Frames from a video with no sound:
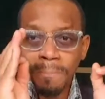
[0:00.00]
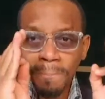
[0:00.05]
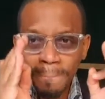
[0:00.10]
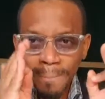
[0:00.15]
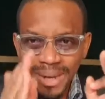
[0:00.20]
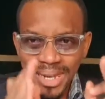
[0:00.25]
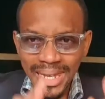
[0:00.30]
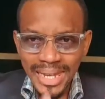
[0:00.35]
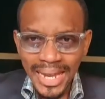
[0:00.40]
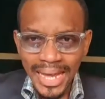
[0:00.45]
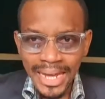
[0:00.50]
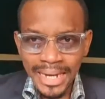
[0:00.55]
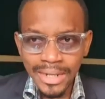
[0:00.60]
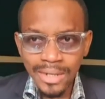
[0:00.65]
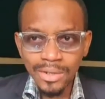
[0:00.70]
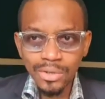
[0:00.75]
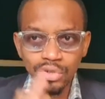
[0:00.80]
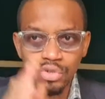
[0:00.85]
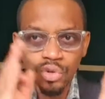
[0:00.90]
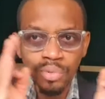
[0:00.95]
plan
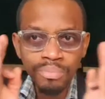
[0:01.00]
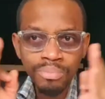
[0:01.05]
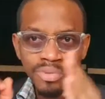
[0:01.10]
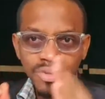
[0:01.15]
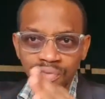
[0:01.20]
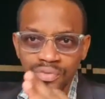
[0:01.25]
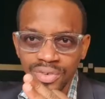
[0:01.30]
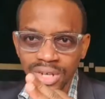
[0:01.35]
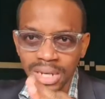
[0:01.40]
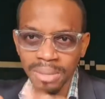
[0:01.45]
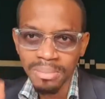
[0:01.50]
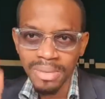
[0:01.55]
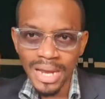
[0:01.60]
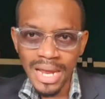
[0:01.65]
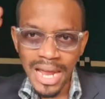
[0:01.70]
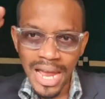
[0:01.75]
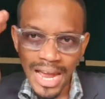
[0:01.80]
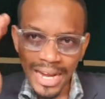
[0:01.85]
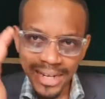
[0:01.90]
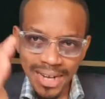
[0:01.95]
to move them,
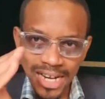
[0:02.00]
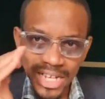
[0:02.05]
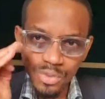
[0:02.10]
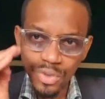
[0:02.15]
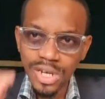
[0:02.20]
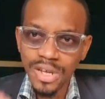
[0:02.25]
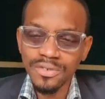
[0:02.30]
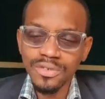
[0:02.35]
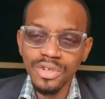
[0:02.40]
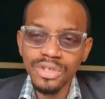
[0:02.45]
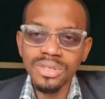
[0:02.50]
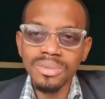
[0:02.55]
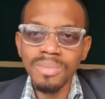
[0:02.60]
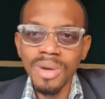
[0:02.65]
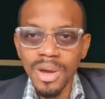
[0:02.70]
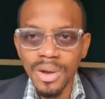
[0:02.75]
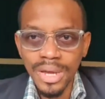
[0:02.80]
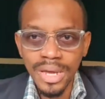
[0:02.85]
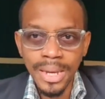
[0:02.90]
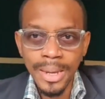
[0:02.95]
and that is what I've talked
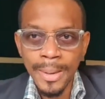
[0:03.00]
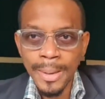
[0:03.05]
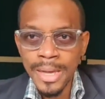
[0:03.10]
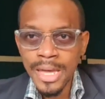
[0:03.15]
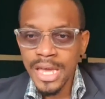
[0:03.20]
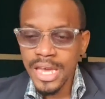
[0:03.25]
about here.